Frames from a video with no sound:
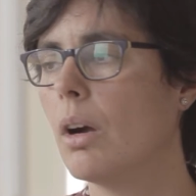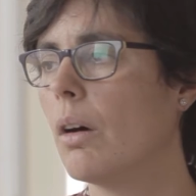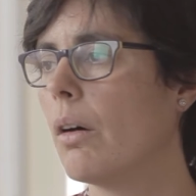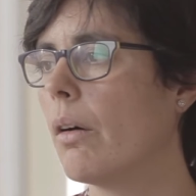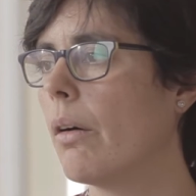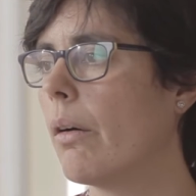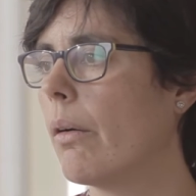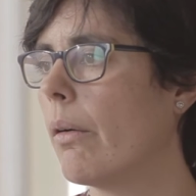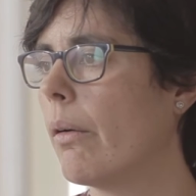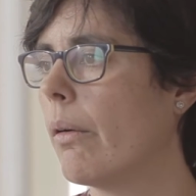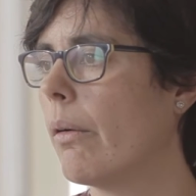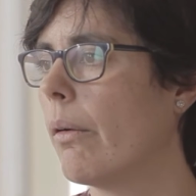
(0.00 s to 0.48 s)

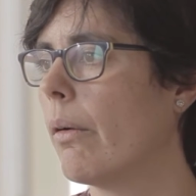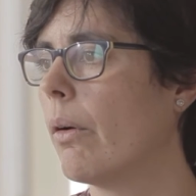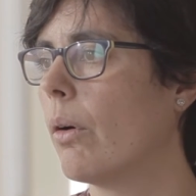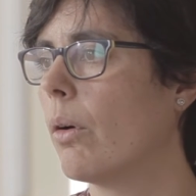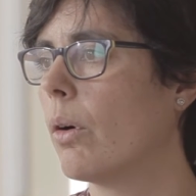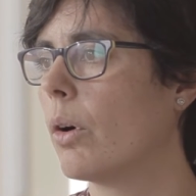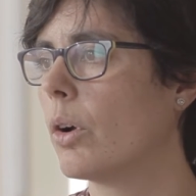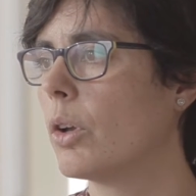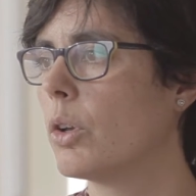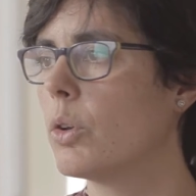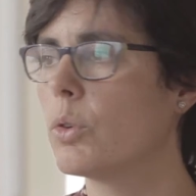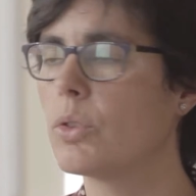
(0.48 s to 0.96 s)

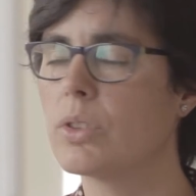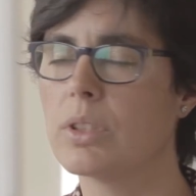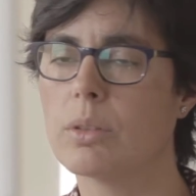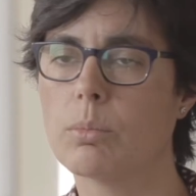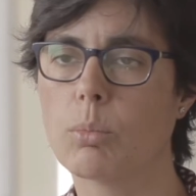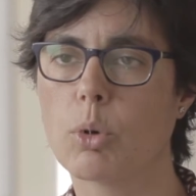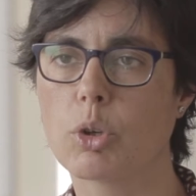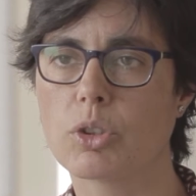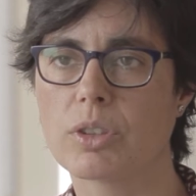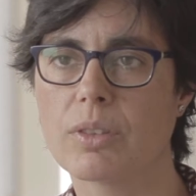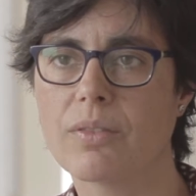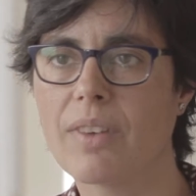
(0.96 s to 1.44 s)
or using
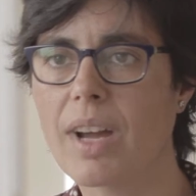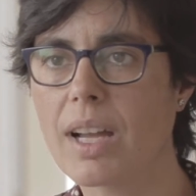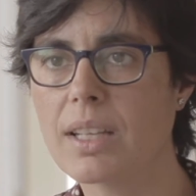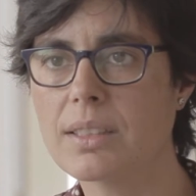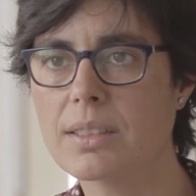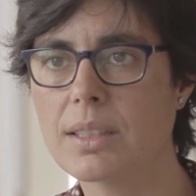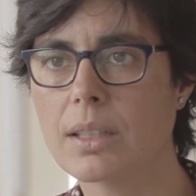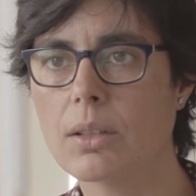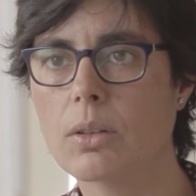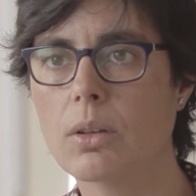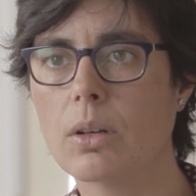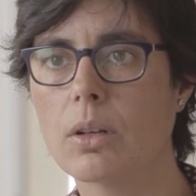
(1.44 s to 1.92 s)
more the
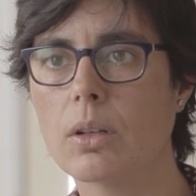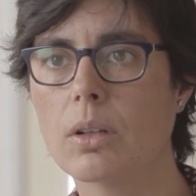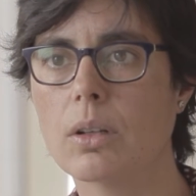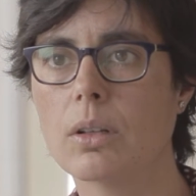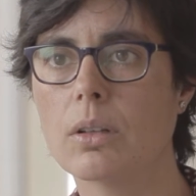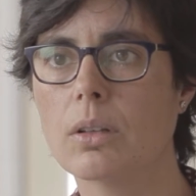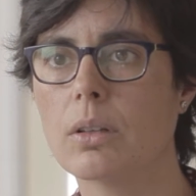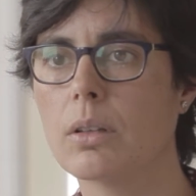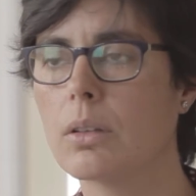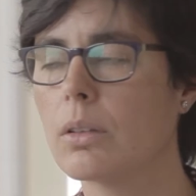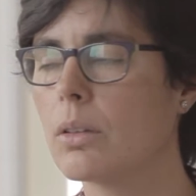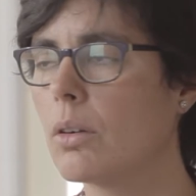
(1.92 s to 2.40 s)

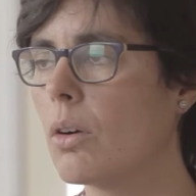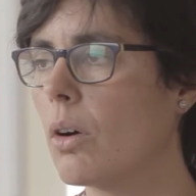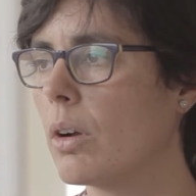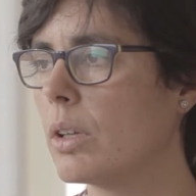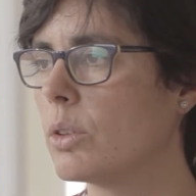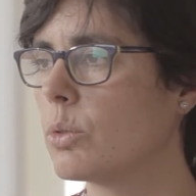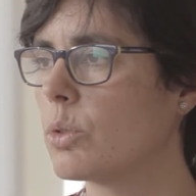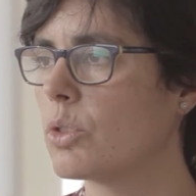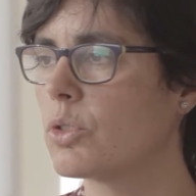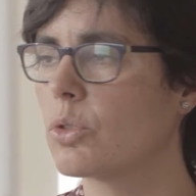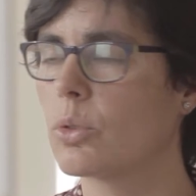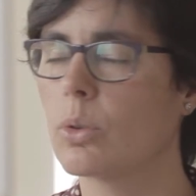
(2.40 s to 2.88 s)
bicycle,
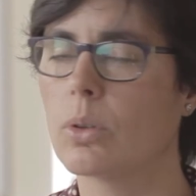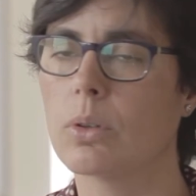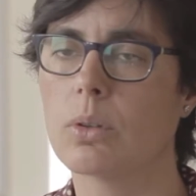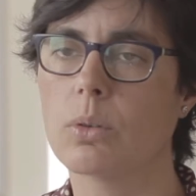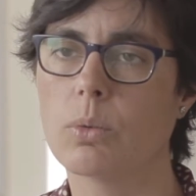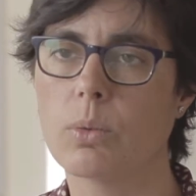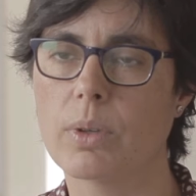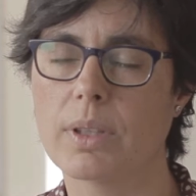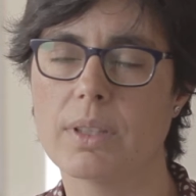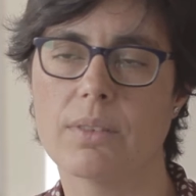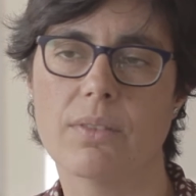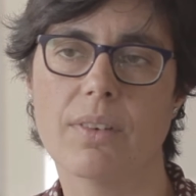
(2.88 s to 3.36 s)
going to school
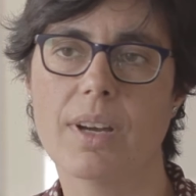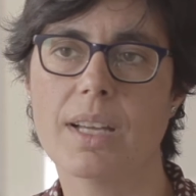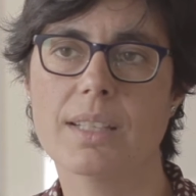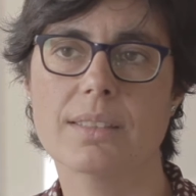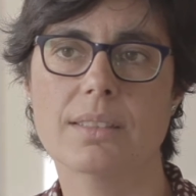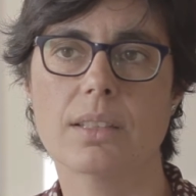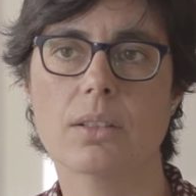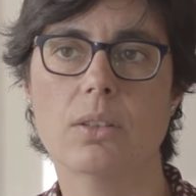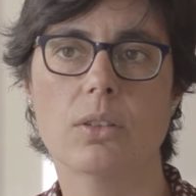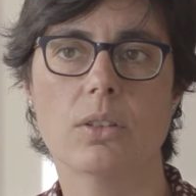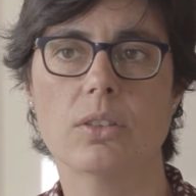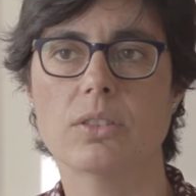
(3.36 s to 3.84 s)
with the
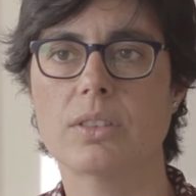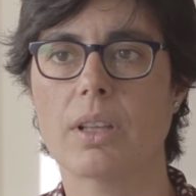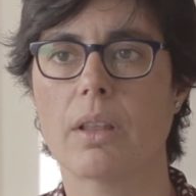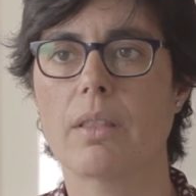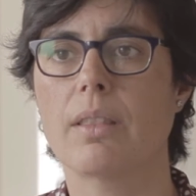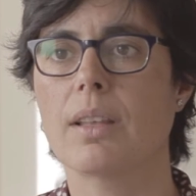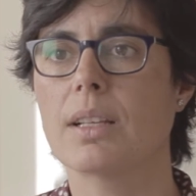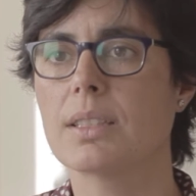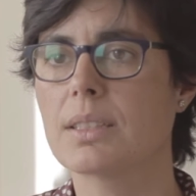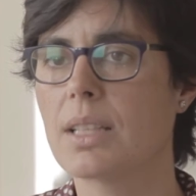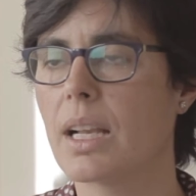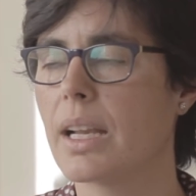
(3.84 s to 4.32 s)
bicycles and
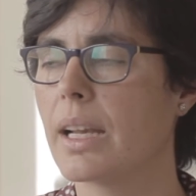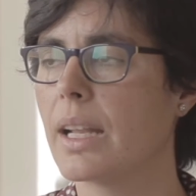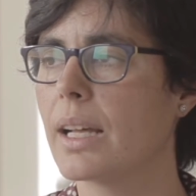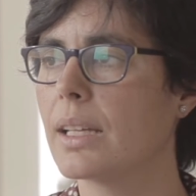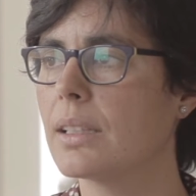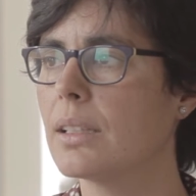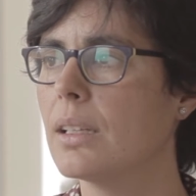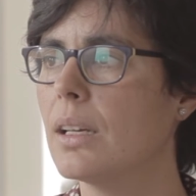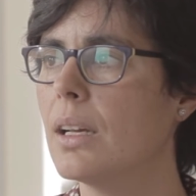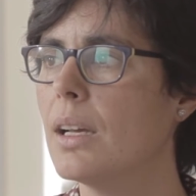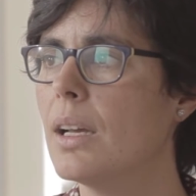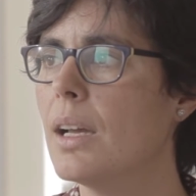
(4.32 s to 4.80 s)
things like
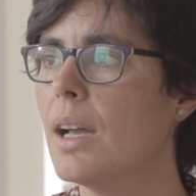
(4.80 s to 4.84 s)
that.